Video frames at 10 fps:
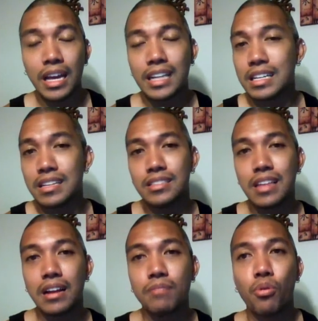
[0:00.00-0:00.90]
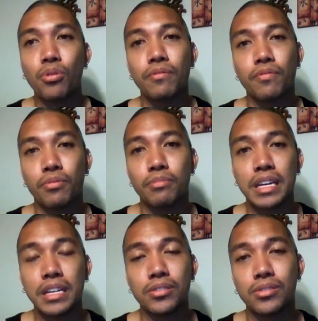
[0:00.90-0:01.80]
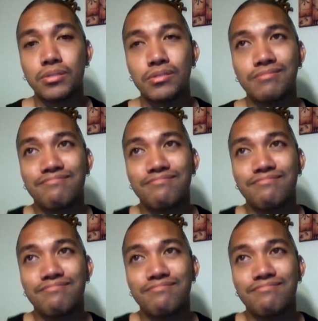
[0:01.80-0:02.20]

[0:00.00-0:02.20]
it's not important for me to